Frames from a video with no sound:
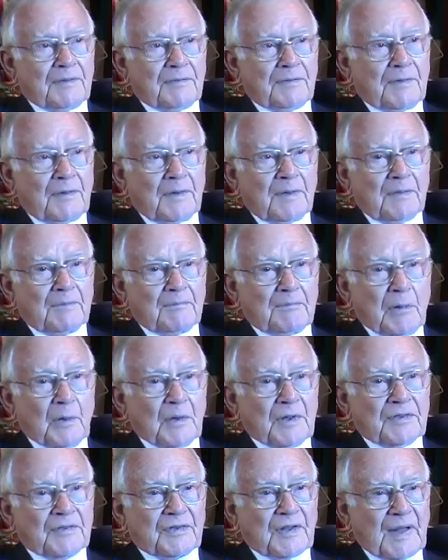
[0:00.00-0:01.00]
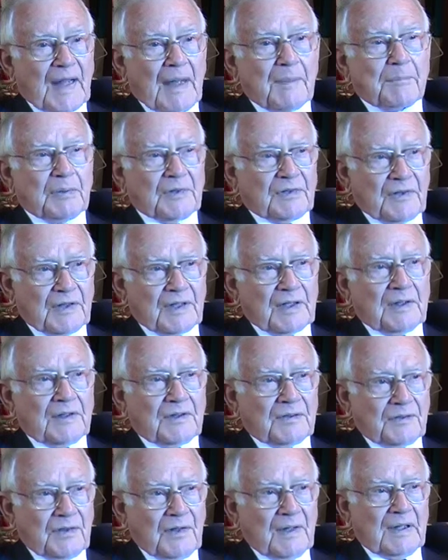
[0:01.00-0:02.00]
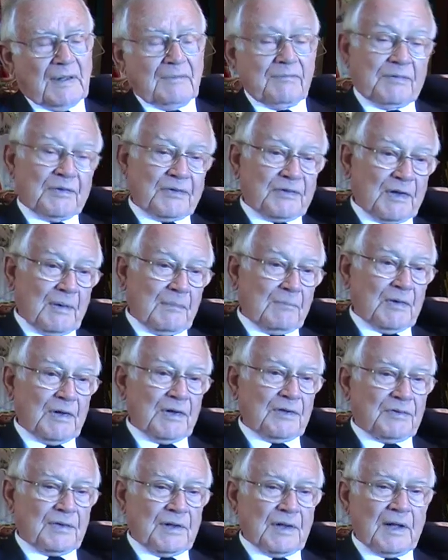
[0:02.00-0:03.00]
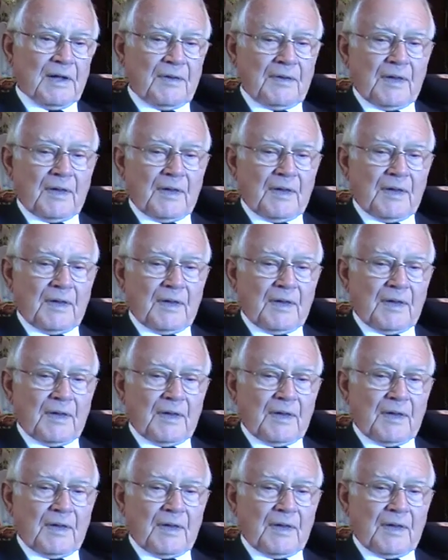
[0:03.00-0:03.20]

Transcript: for boys at that particular time for some reason or another.